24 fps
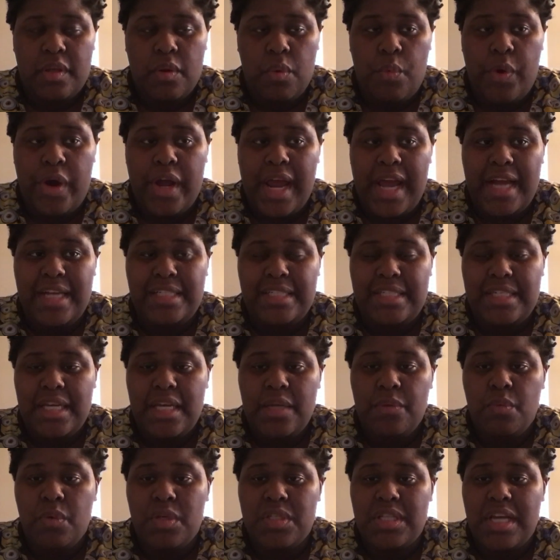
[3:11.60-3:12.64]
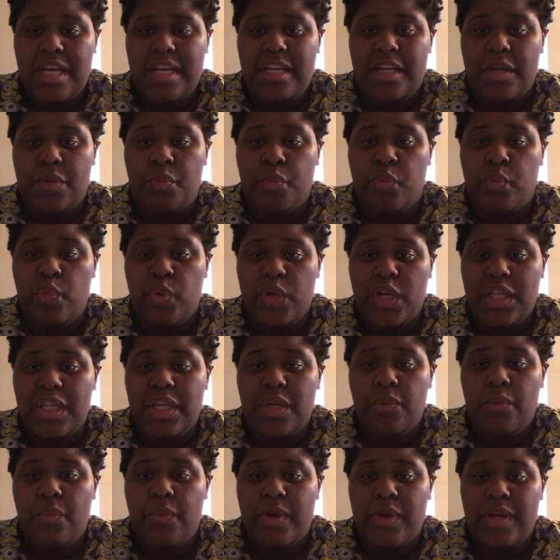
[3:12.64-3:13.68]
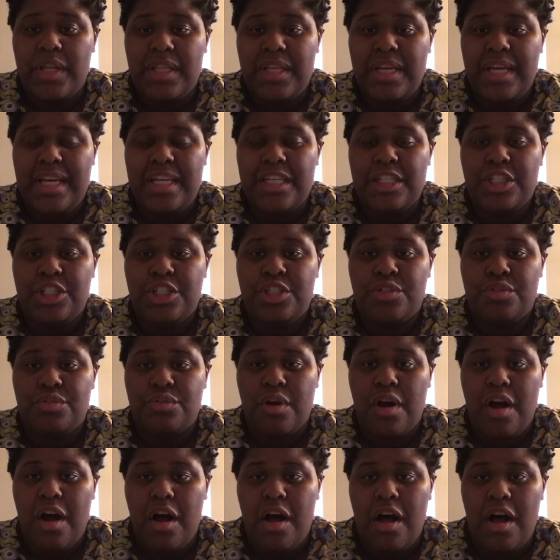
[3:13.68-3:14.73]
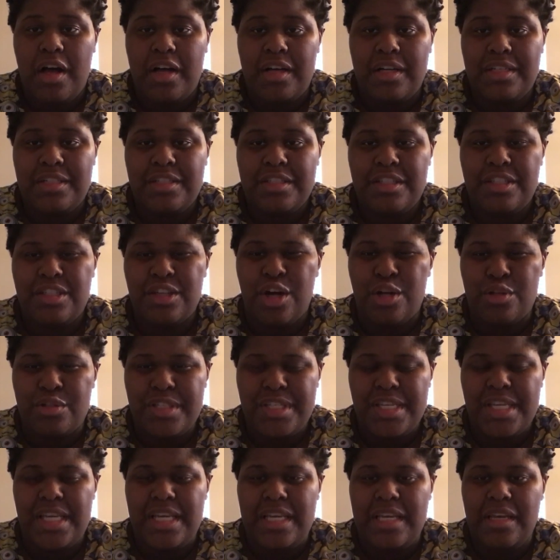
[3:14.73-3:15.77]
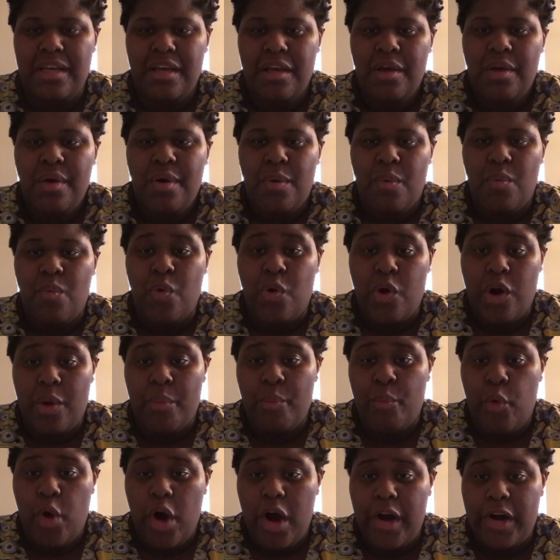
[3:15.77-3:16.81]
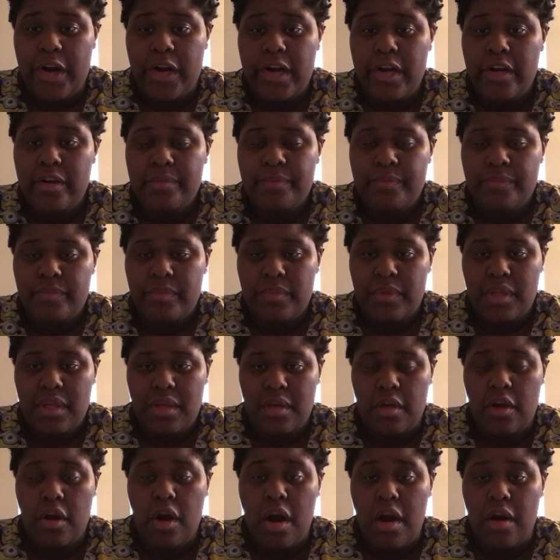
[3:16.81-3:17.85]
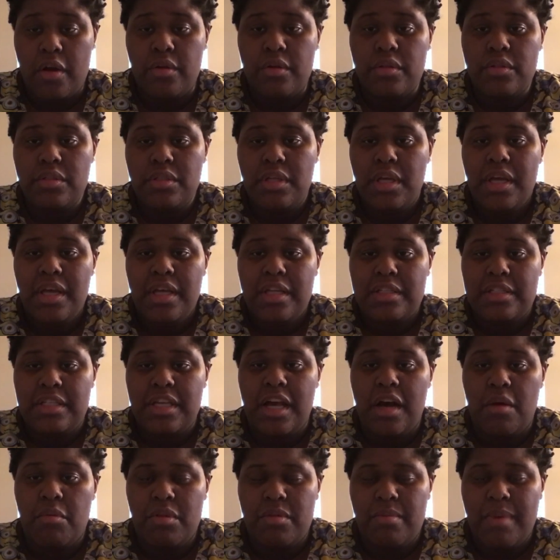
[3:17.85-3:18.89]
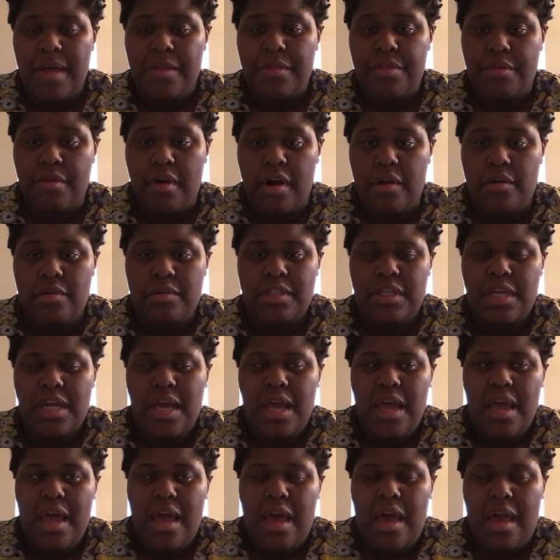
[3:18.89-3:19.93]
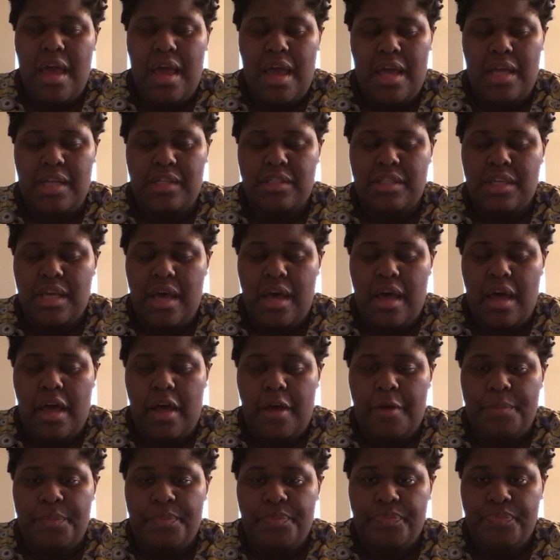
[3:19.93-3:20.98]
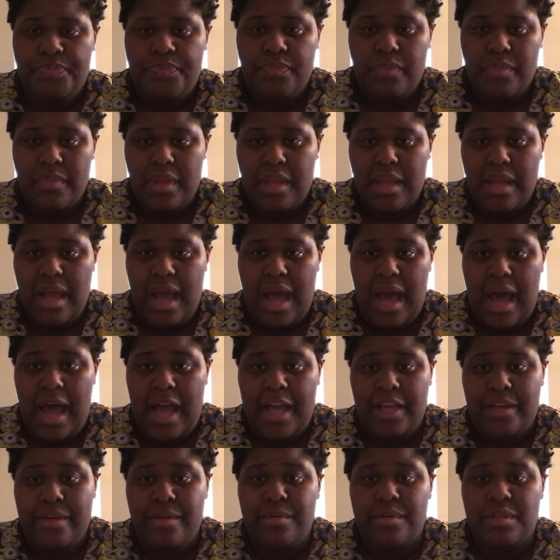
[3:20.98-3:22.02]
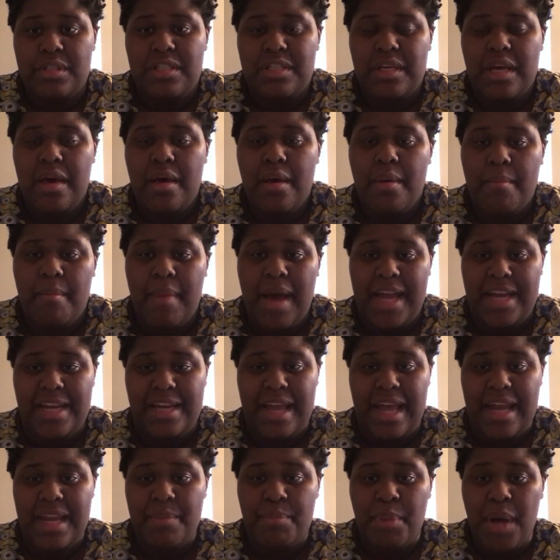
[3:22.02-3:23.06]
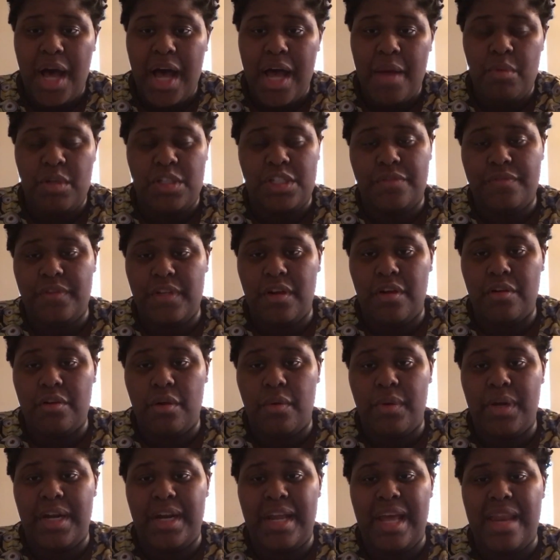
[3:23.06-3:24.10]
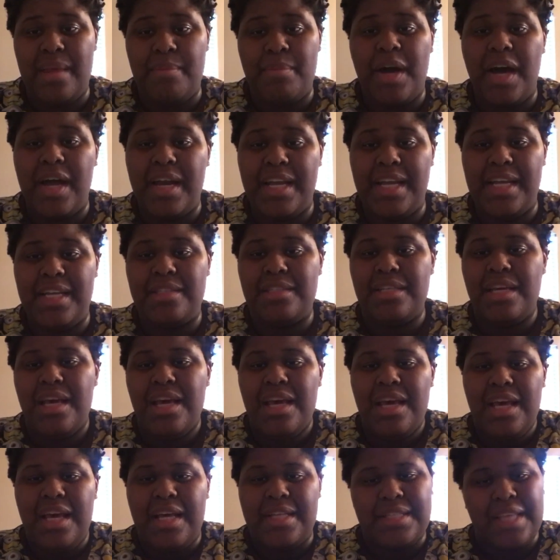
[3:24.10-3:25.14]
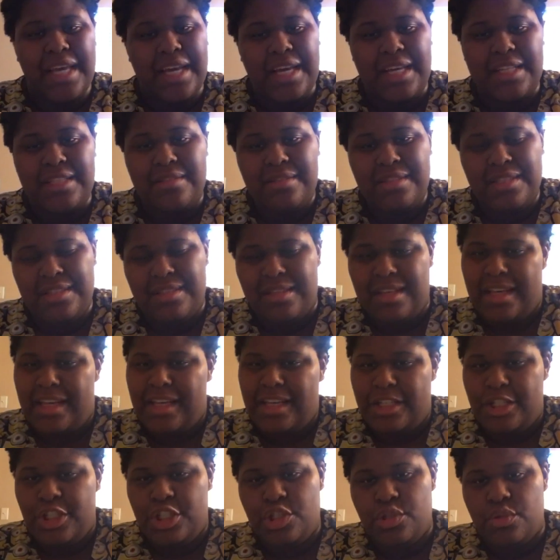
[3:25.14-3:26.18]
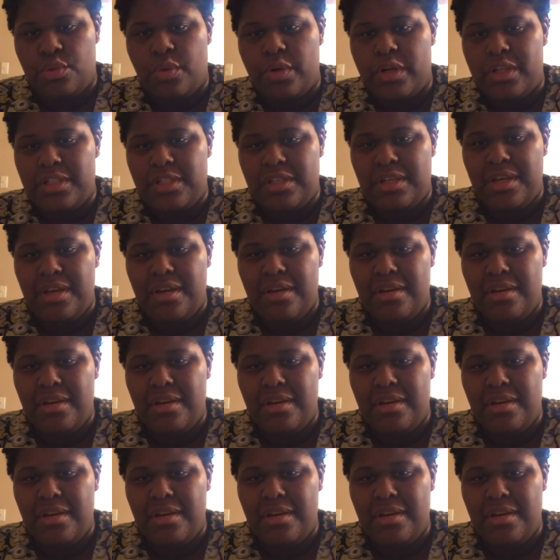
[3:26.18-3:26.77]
what I did was I did really strong, salty, warm water gargles to help with my throat, and I used my neti pot, which, if you don't know what a neti pot is, it's like a short